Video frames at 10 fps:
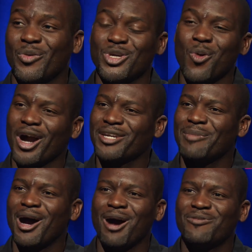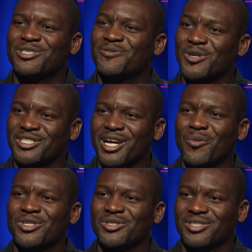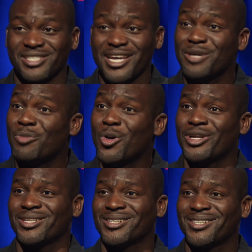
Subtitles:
When you walk into my office, the first thing I want you to say, good morning.